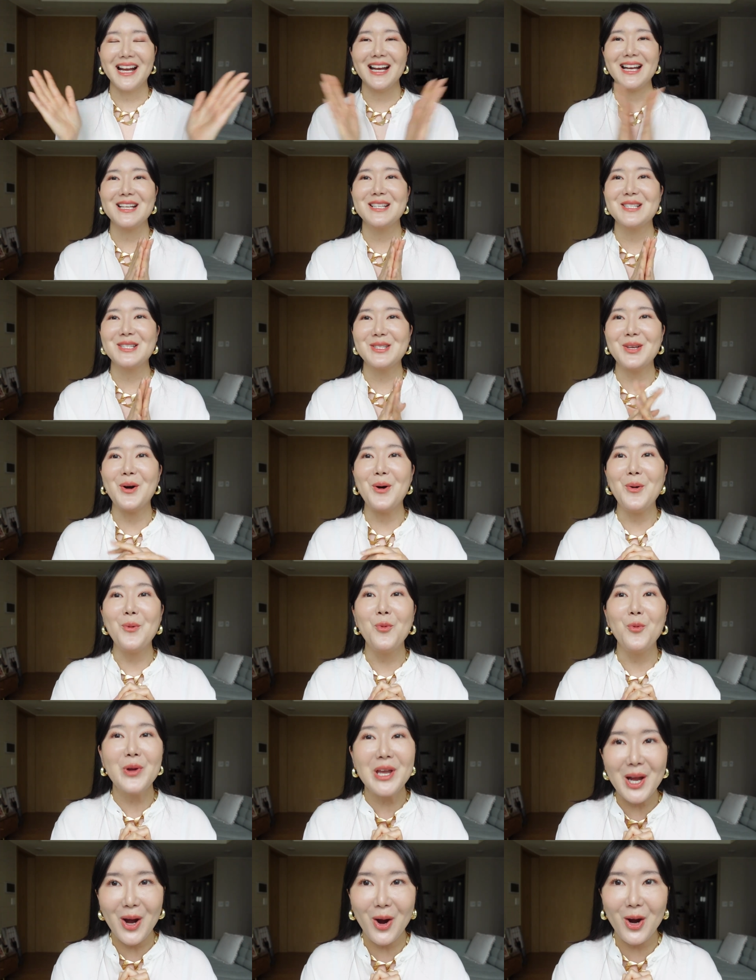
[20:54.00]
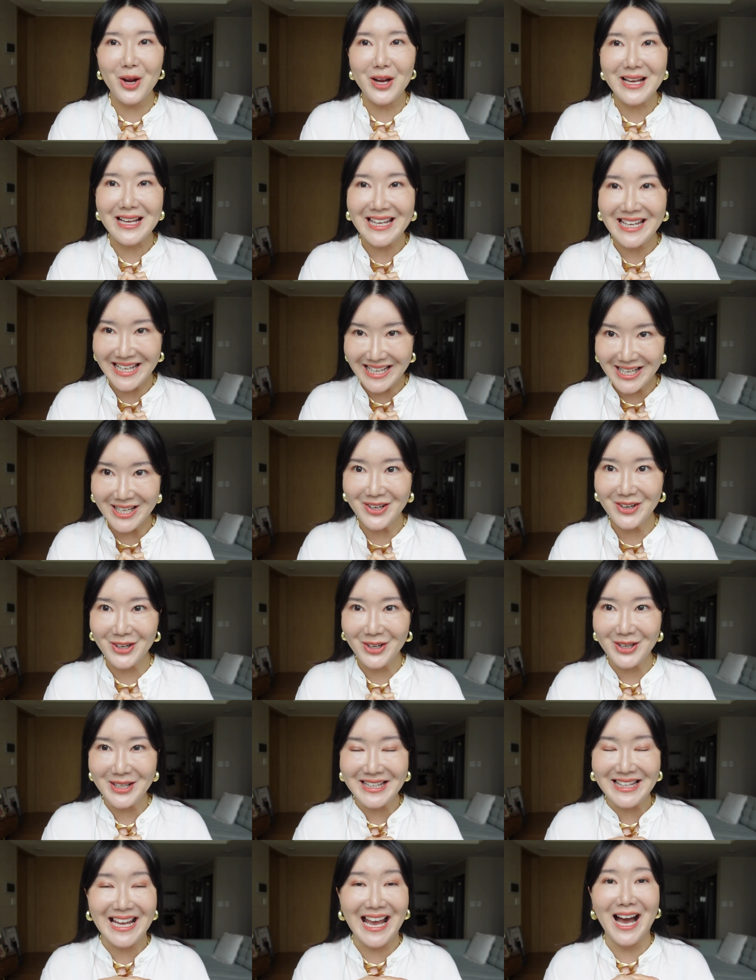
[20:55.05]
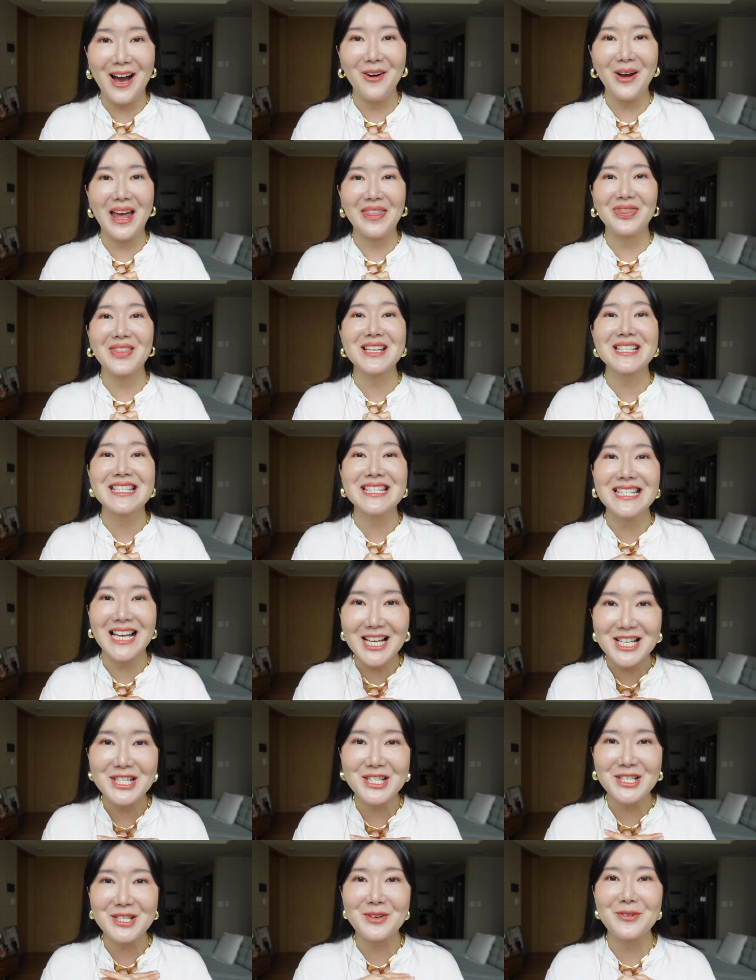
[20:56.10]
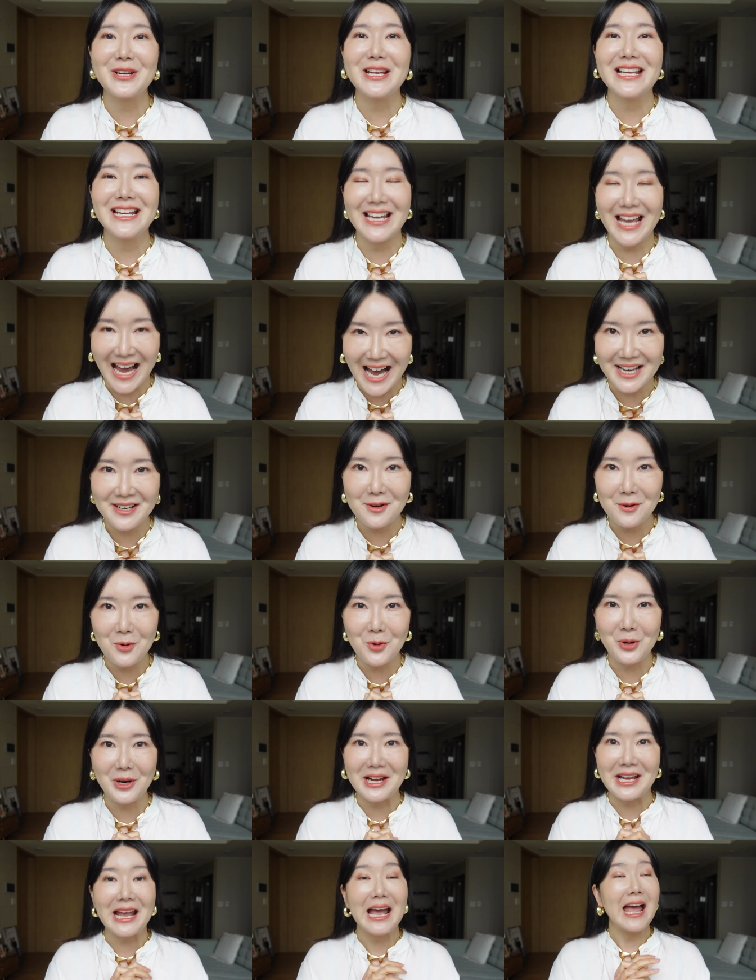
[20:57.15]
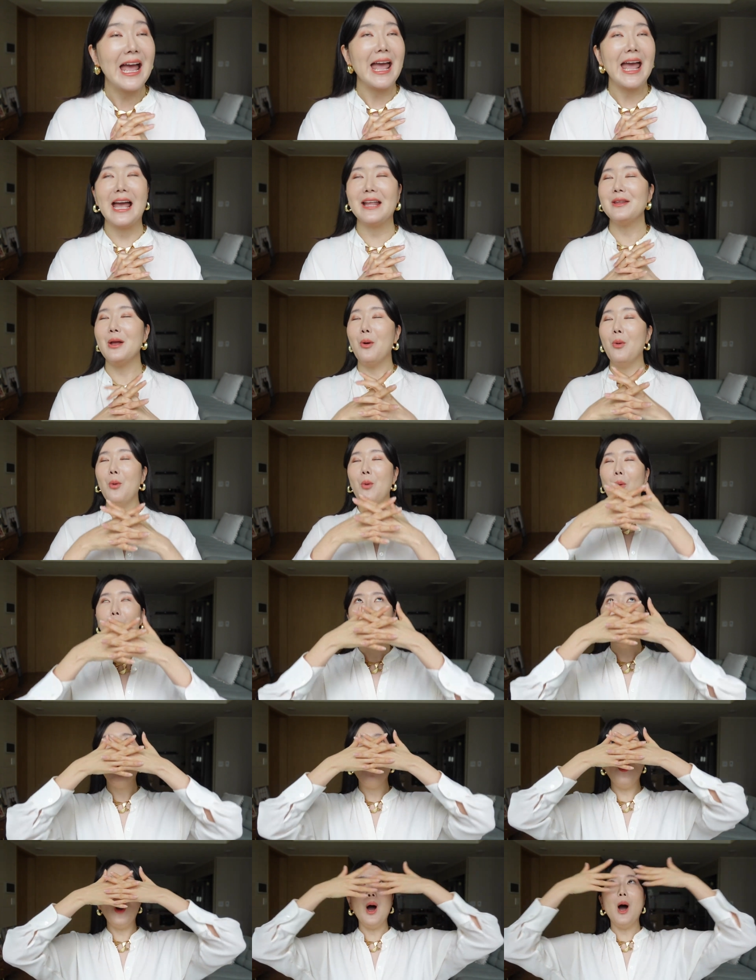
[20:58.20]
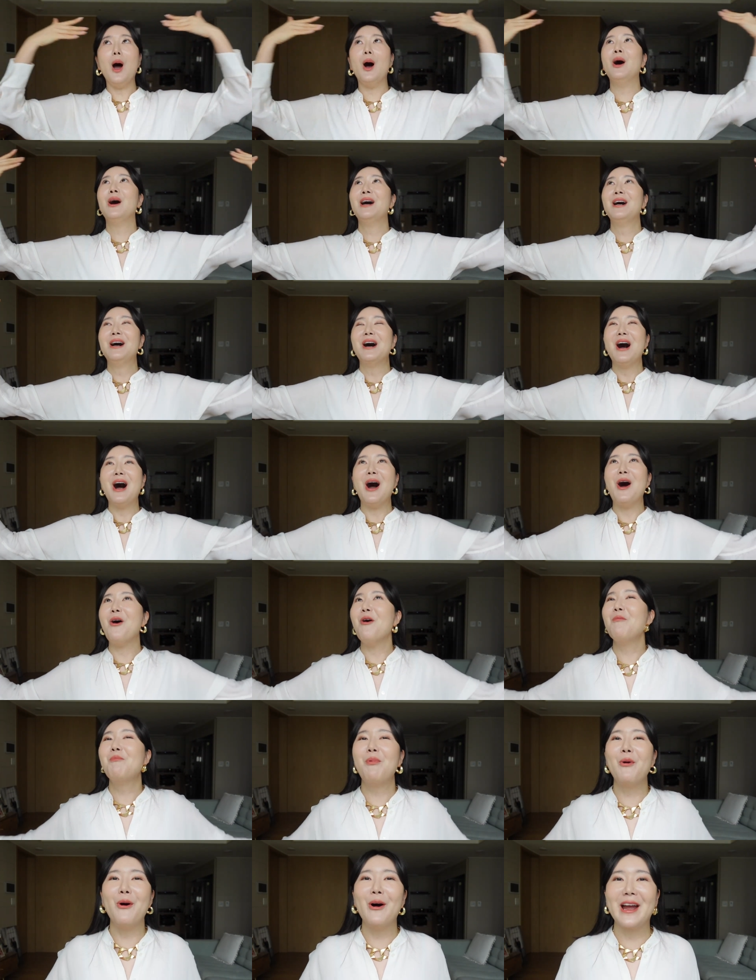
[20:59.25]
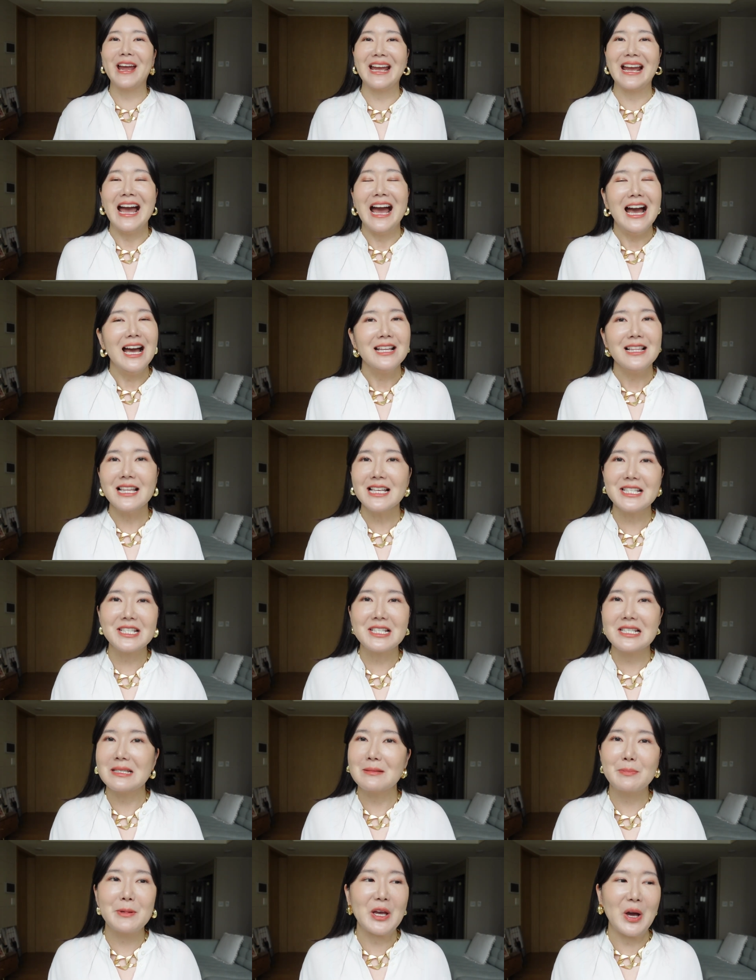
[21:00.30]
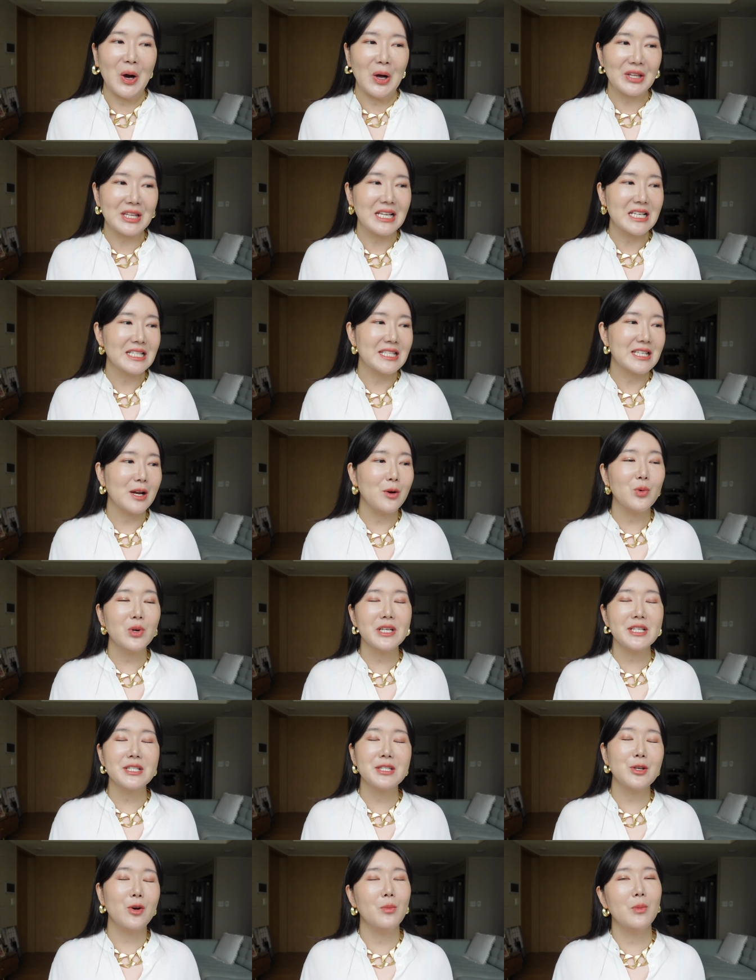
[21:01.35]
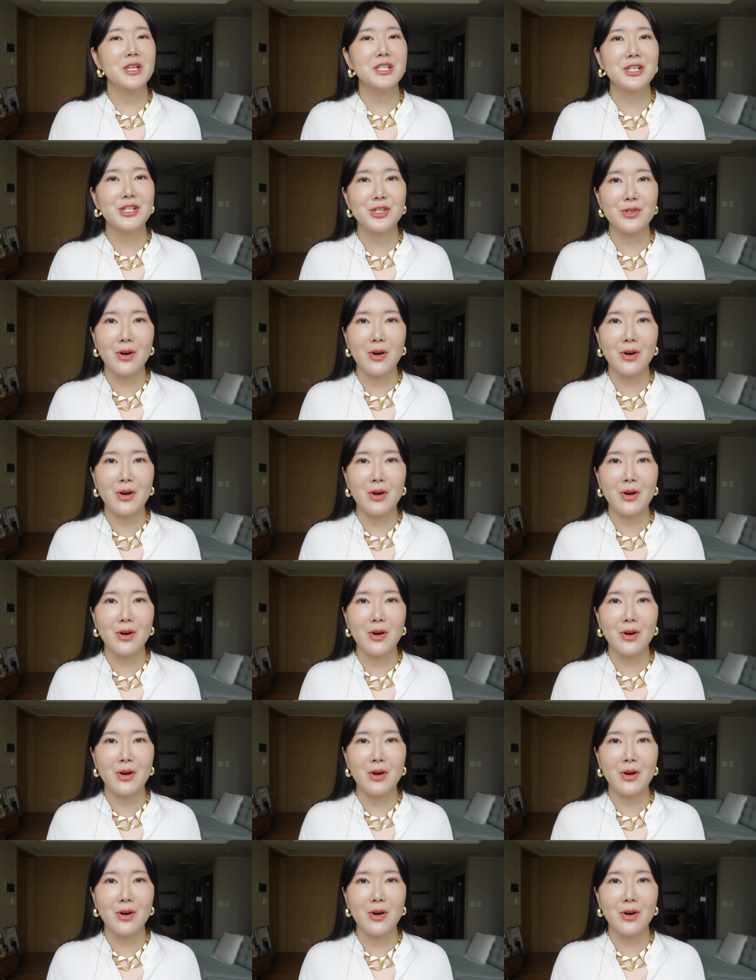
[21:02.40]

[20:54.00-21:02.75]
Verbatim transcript: guys, so we are here now at the sunscreen category and woo! Oh boy, let's just be honest, there was so much